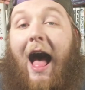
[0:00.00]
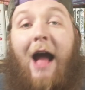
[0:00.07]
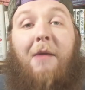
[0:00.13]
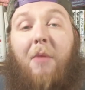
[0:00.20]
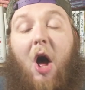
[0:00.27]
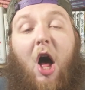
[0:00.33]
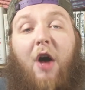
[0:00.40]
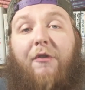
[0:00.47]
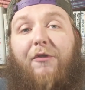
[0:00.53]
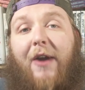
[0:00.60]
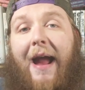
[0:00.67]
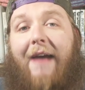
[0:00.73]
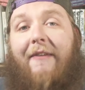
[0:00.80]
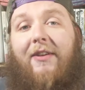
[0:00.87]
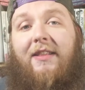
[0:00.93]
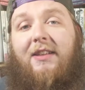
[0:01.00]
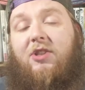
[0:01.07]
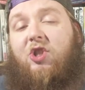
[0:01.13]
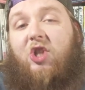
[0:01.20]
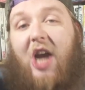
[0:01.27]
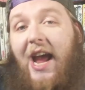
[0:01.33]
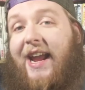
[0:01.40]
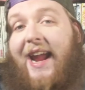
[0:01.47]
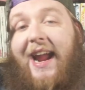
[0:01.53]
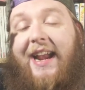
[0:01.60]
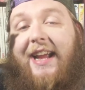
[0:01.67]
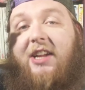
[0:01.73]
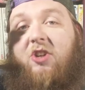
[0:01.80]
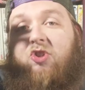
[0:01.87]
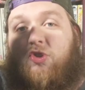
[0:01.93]
I'm all for having this
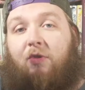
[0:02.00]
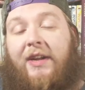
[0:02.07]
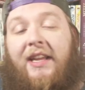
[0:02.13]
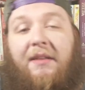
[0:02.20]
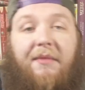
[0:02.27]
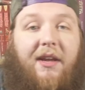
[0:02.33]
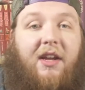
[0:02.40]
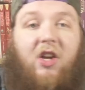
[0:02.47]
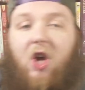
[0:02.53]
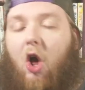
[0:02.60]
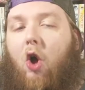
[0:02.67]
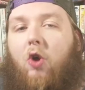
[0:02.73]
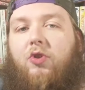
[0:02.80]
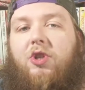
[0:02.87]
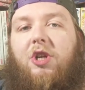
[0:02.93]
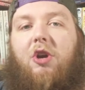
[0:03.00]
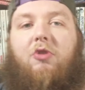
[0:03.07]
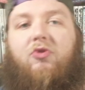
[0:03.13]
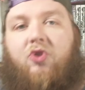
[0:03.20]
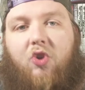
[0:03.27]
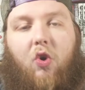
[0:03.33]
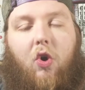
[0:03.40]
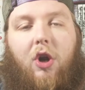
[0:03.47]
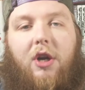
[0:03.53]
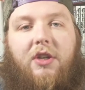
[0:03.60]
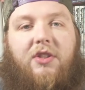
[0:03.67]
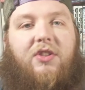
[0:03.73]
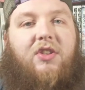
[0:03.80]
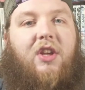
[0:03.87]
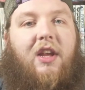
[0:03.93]
gigantic dream and goal to go
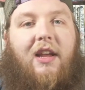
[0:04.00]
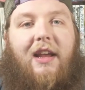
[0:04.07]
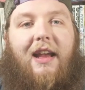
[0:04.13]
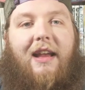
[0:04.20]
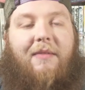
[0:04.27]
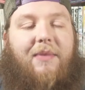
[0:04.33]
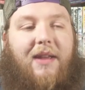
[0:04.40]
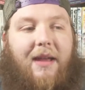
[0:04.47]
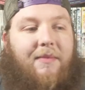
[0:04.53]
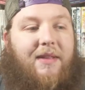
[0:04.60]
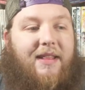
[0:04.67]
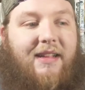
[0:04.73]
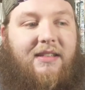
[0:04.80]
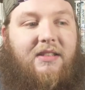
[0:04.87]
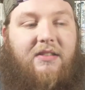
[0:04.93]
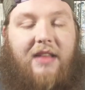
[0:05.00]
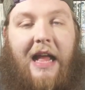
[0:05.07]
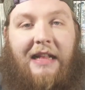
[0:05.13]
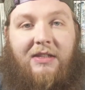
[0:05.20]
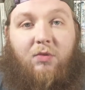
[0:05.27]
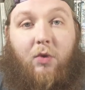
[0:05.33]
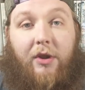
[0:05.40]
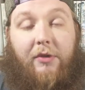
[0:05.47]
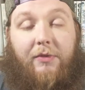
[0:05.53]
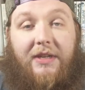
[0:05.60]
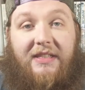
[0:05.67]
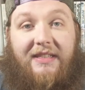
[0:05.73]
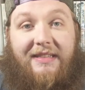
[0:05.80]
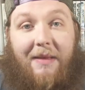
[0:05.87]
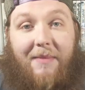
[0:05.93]
towards. I mean, that's that's one of the
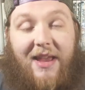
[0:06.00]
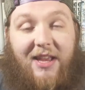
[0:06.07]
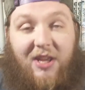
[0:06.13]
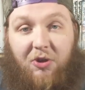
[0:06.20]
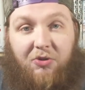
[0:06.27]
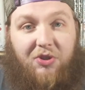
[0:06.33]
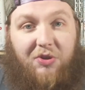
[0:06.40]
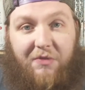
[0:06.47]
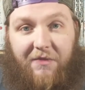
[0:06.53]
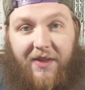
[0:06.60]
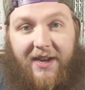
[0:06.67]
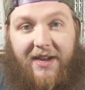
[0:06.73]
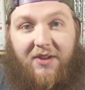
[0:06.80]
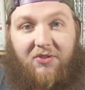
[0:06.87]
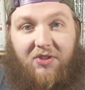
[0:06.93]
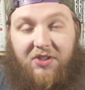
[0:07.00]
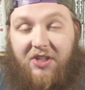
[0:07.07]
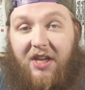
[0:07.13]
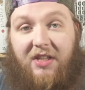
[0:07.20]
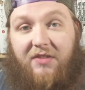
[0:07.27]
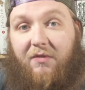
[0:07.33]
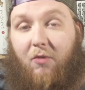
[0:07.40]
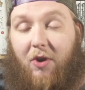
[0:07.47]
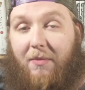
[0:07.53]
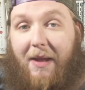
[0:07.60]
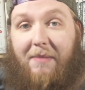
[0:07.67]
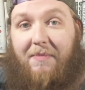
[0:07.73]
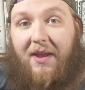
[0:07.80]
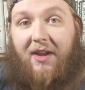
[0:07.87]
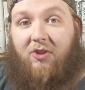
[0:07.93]
reasons I make YouTube videos, is because of one of
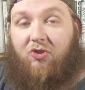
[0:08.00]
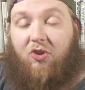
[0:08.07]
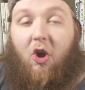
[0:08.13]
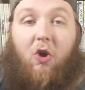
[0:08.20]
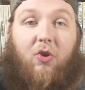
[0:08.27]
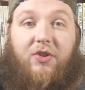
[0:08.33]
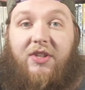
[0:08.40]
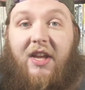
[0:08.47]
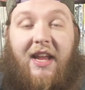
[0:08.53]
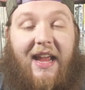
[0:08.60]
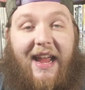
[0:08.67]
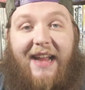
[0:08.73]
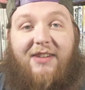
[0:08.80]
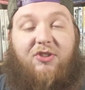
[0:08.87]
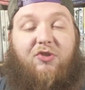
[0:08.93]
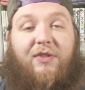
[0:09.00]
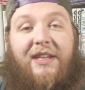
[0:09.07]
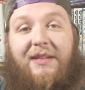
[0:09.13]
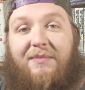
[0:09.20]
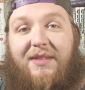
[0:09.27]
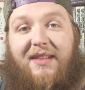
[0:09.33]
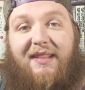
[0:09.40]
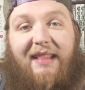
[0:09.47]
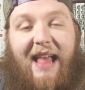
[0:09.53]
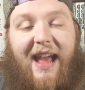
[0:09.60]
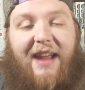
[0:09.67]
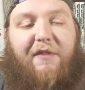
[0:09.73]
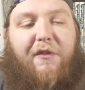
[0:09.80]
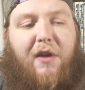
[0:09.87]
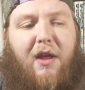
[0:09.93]
my big goals and dreams in
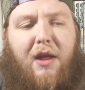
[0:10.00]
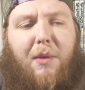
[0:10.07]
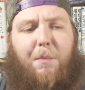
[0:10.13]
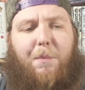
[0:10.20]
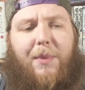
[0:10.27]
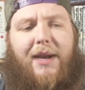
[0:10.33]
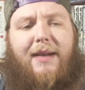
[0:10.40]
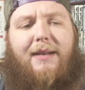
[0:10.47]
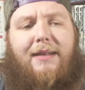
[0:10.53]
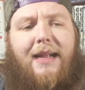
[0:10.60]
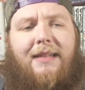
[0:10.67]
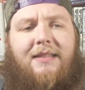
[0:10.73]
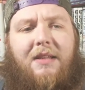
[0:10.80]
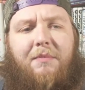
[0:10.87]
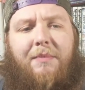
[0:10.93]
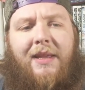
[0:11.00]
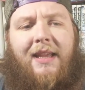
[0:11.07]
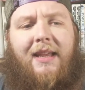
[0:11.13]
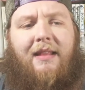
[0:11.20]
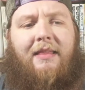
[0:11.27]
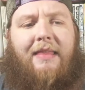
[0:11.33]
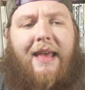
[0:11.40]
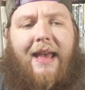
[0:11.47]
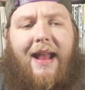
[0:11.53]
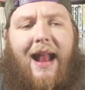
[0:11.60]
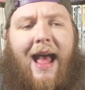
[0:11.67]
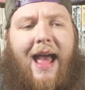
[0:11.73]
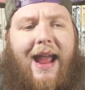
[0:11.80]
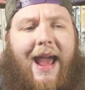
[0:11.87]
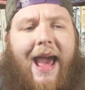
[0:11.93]
life. But it doesn't mean that
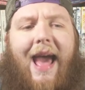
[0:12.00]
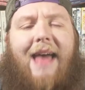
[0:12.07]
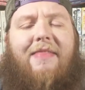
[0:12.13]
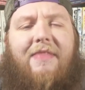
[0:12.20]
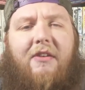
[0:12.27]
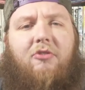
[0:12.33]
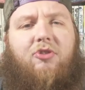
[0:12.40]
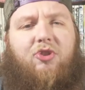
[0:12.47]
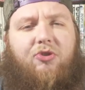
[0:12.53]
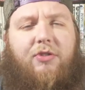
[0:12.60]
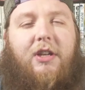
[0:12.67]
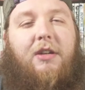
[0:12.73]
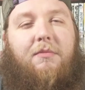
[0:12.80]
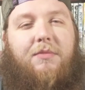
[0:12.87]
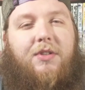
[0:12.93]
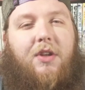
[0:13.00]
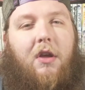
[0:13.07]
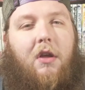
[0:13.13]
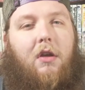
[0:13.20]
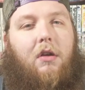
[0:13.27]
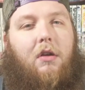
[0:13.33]
I had those dreams